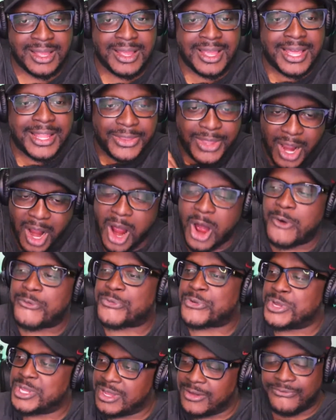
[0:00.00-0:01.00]
They're
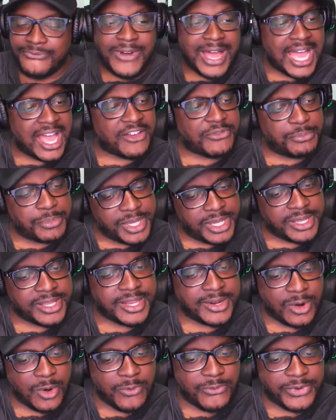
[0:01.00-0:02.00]
offering you $5 million
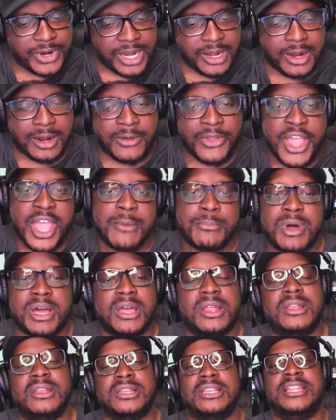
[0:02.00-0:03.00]
over there. But
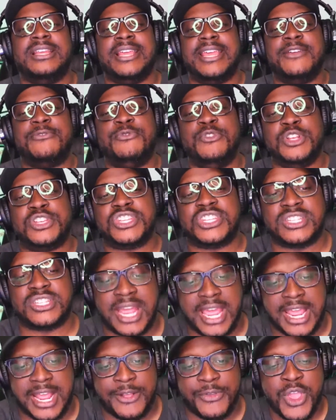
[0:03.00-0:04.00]
if you
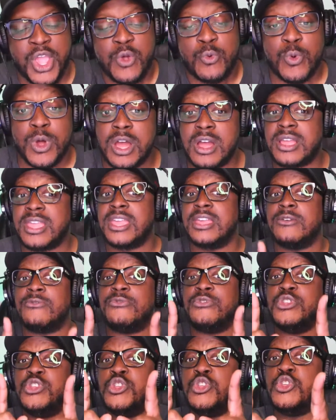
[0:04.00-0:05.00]
stay, we'll give
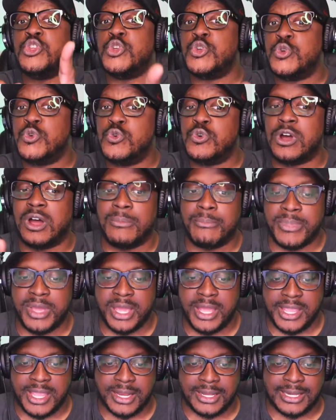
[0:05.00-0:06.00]
you $1
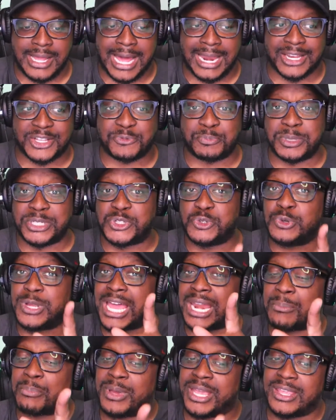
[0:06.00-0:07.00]
million, but you got to
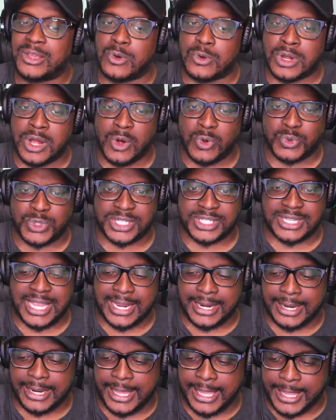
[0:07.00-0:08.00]
pay your coaches out
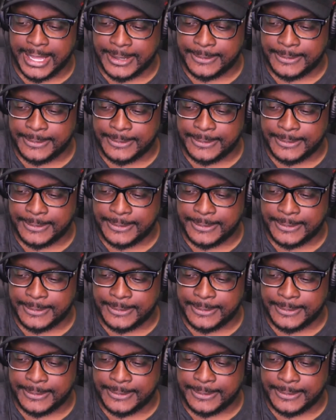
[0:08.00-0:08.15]
of that.